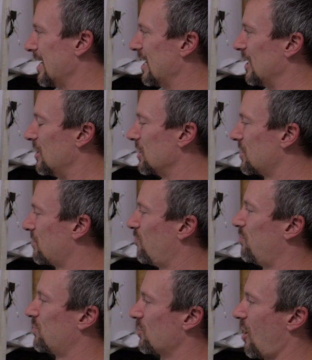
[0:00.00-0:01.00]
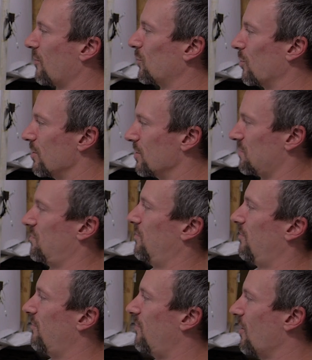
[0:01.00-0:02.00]
This software is
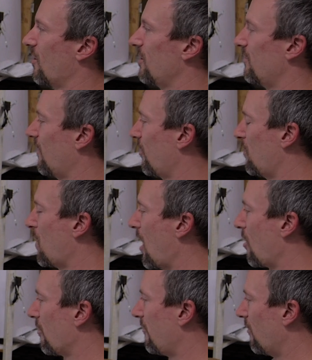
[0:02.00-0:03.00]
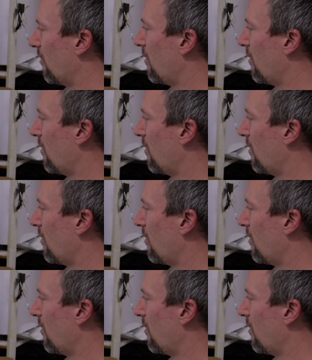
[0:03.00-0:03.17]
very, very powerful.